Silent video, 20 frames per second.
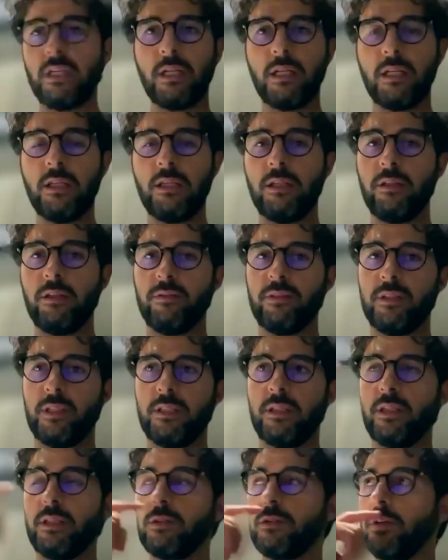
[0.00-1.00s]
leaves,
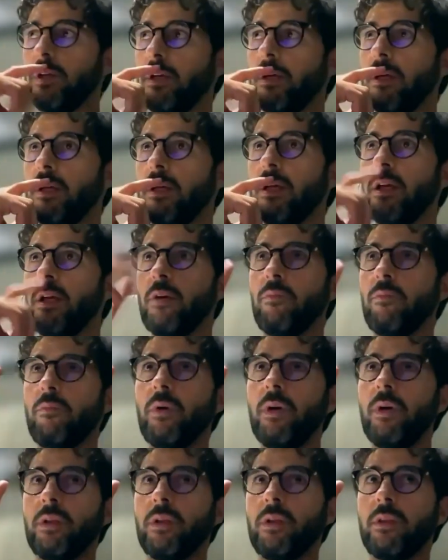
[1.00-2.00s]
etc.
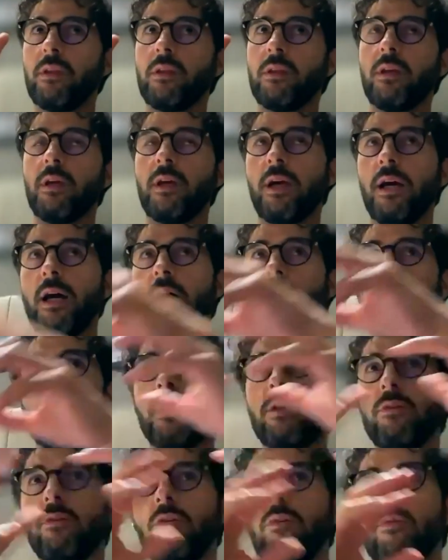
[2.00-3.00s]
But how can
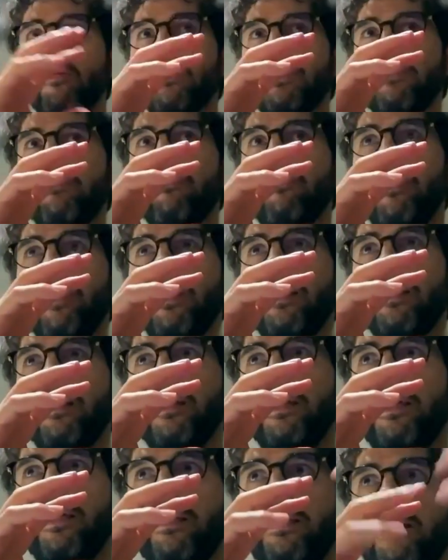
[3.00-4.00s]
you quantify,
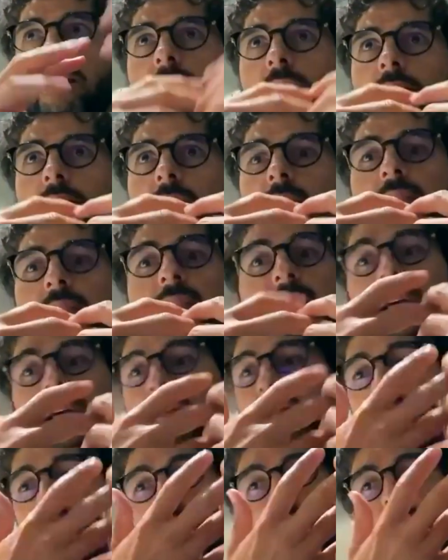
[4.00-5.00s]
like, this kind of
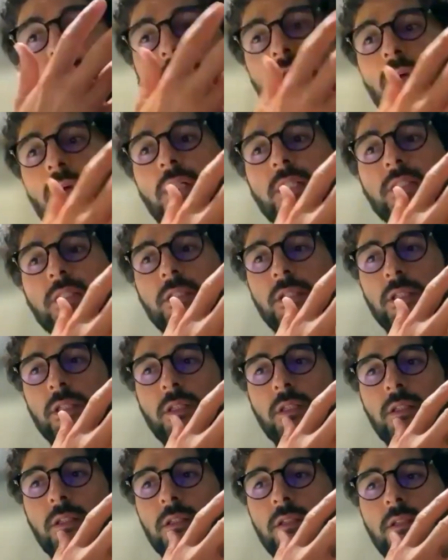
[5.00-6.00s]
spirituality?
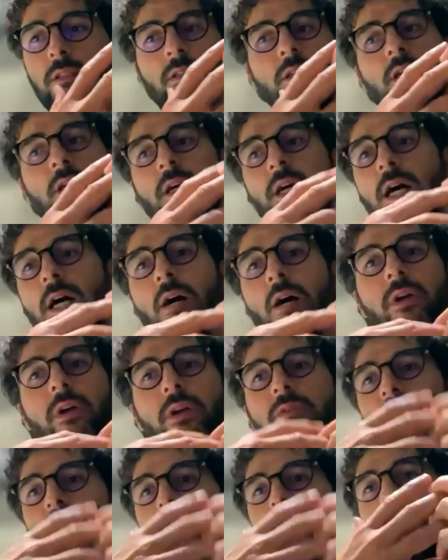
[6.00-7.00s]
How can
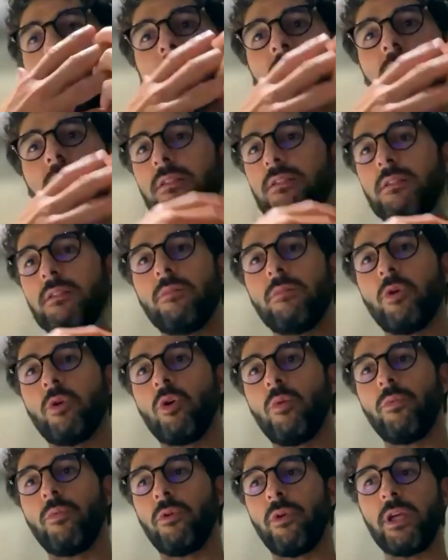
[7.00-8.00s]
you say that some
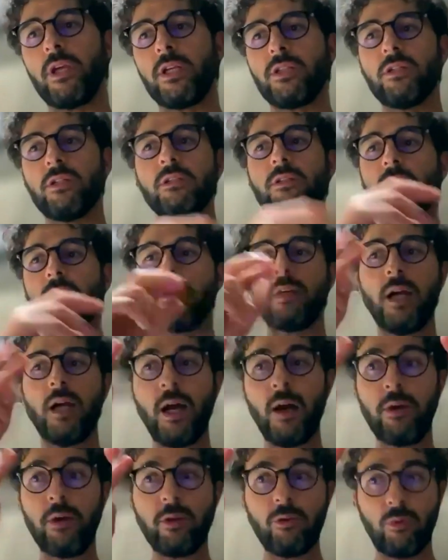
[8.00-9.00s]
corporations, how
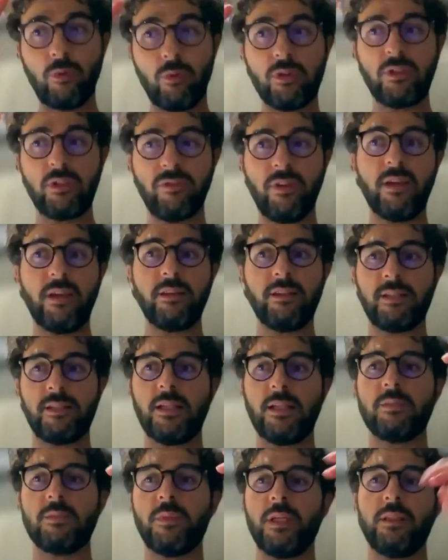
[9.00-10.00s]
can you quantify this
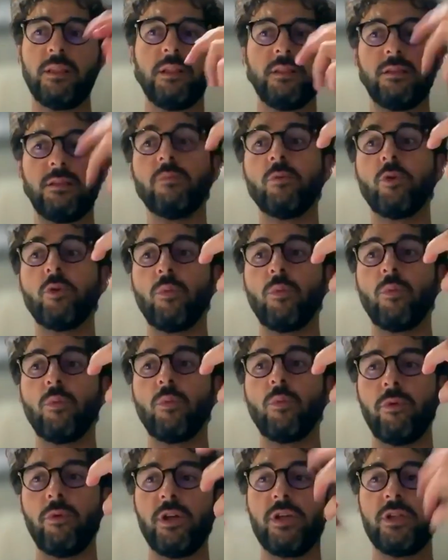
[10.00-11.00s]
aspect that some
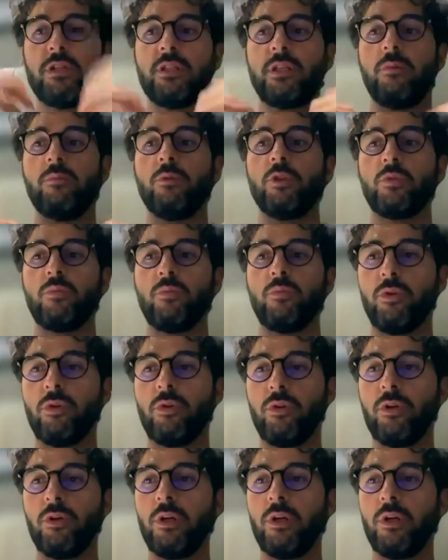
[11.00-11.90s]
corporations are much more